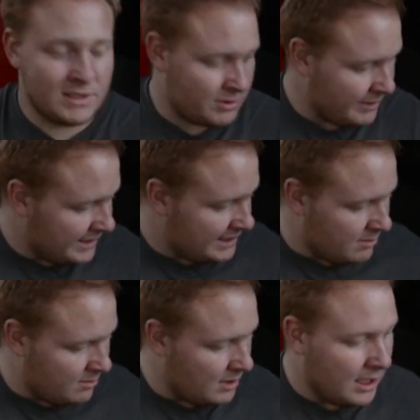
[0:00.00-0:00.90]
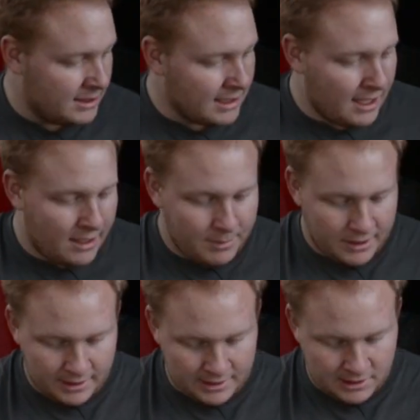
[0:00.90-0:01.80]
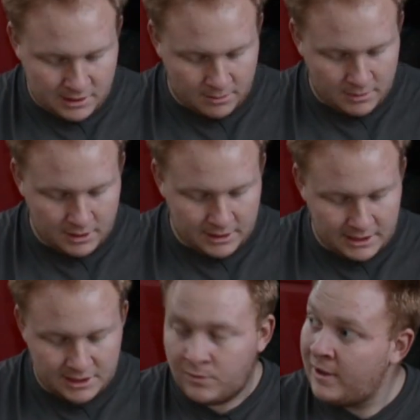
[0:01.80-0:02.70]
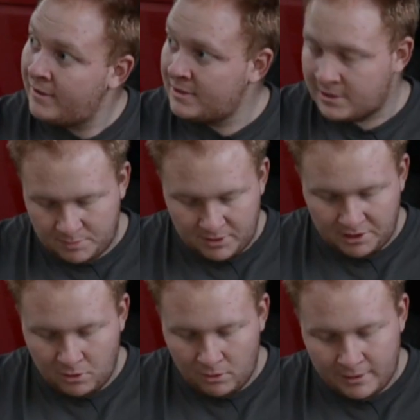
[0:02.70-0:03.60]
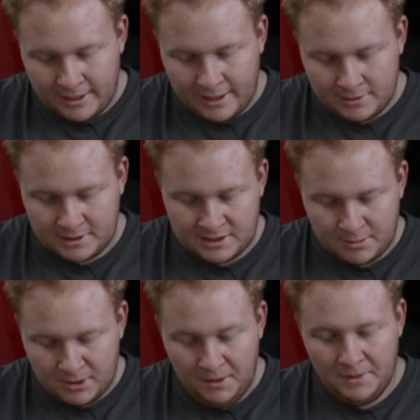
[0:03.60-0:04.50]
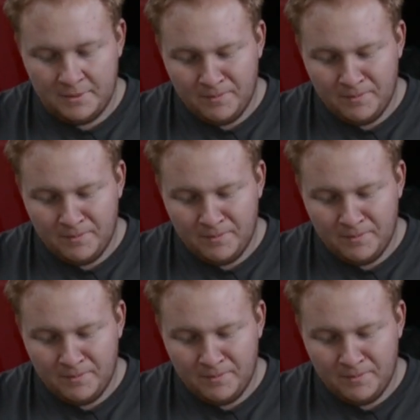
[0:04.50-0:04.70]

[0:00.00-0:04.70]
Once we get some uh, time and some decent weather, it's pretty cold right now in December,